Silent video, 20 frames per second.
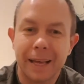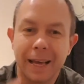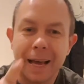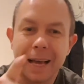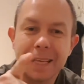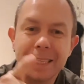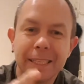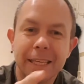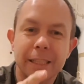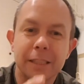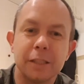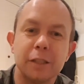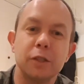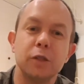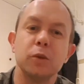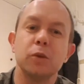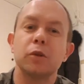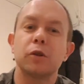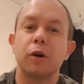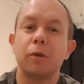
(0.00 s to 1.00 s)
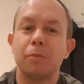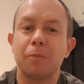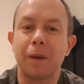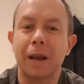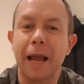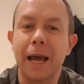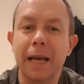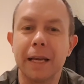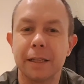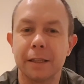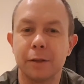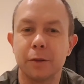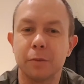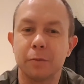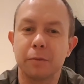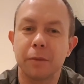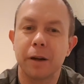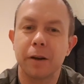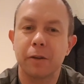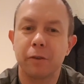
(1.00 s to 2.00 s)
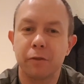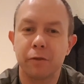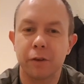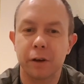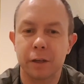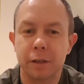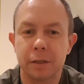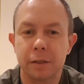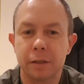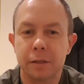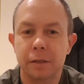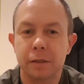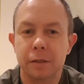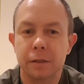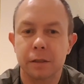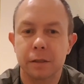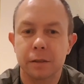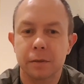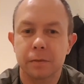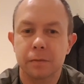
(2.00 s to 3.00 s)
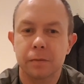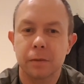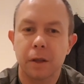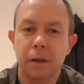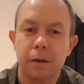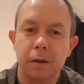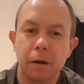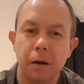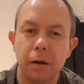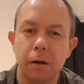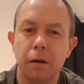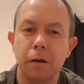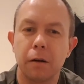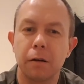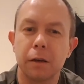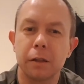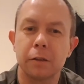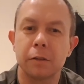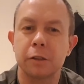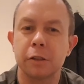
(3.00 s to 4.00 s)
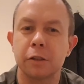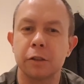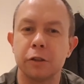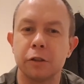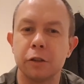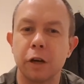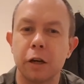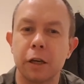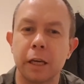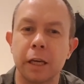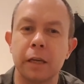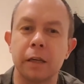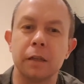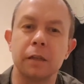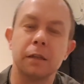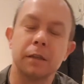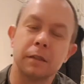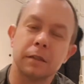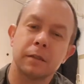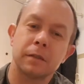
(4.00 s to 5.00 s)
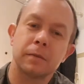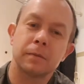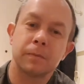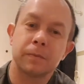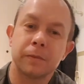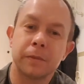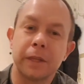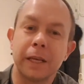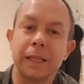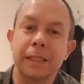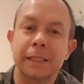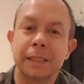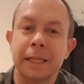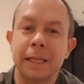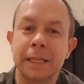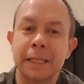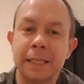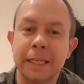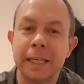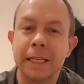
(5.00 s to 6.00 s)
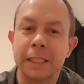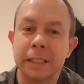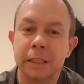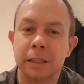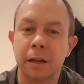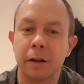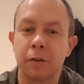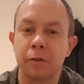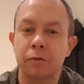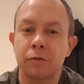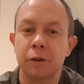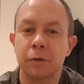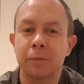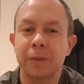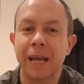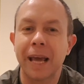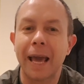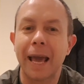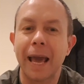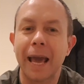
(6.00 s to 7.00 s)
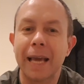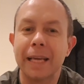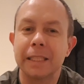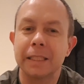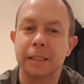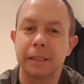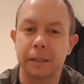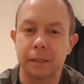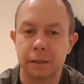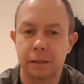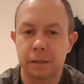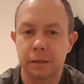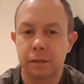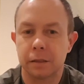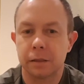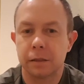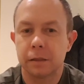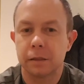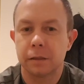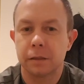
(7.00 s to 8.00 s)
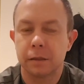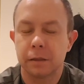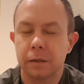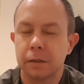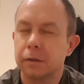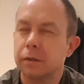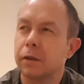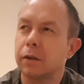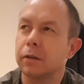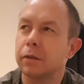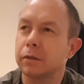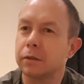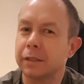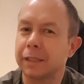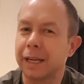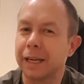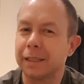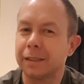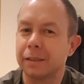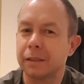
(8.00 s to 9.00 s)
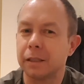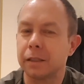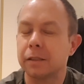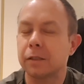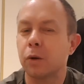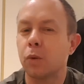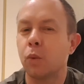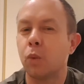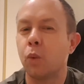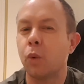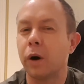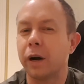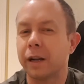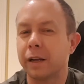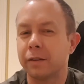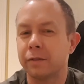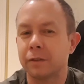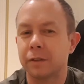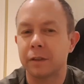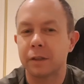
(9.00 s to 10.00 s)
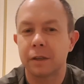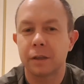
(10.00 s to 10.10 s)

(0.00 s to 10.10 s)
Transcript: And yet you complain, you motherfuckers. Oh, it's knocking. It's a diesel from the 80s. Oh, 90s, whatever.